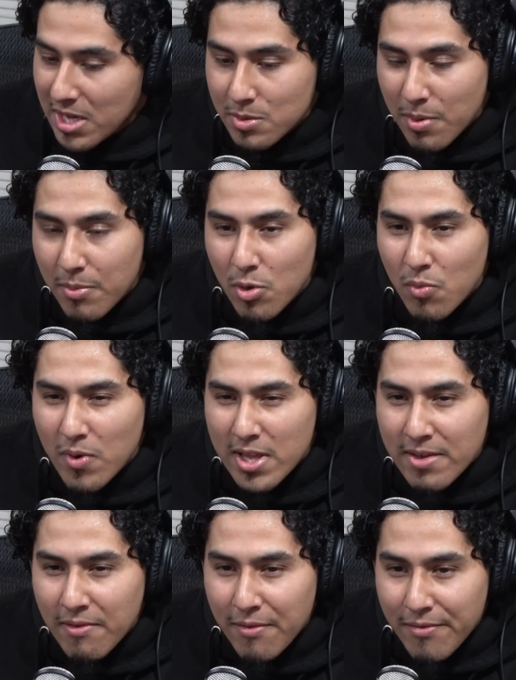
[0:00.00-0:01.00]
Because people don't
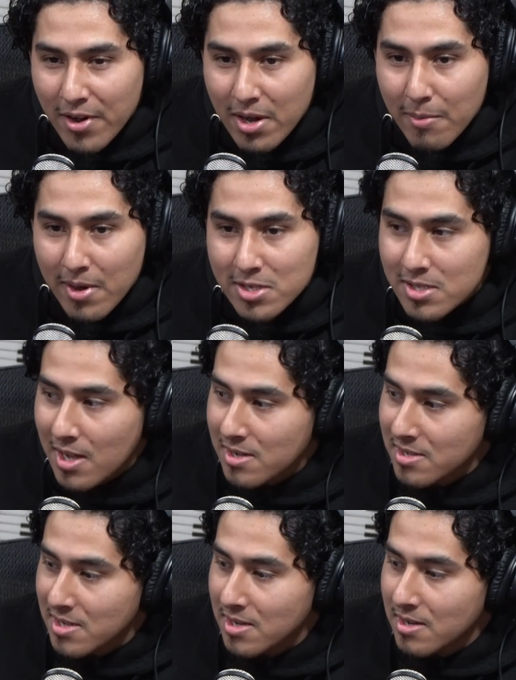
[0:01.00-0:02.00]
really give a fuck about
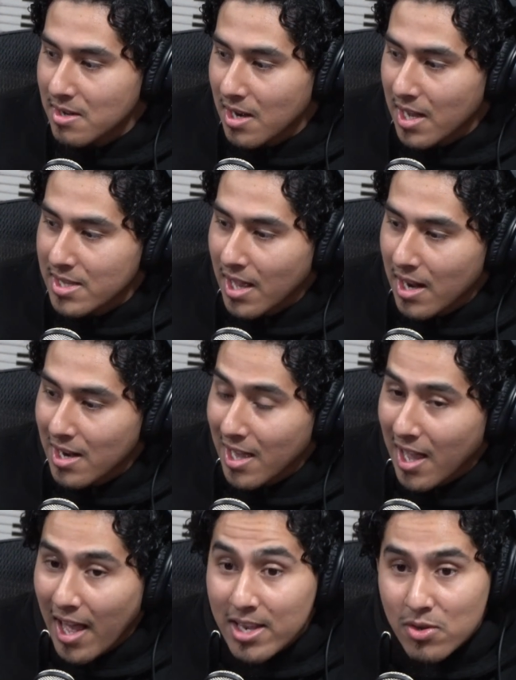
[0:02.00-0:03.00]
Stockton like that,
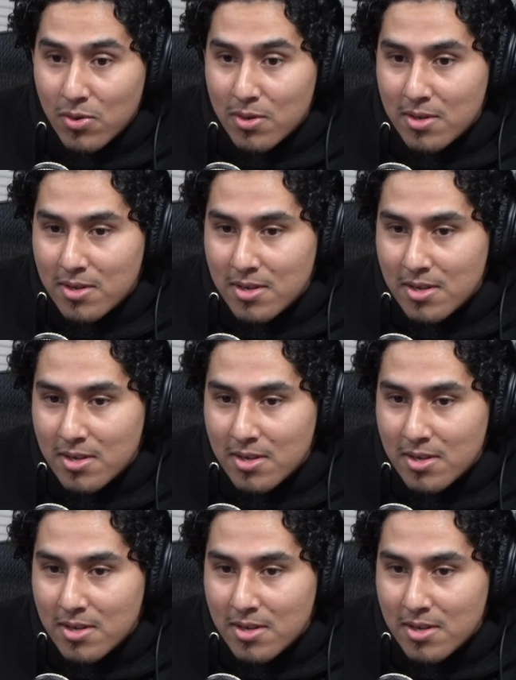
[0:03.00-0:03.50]
like I do.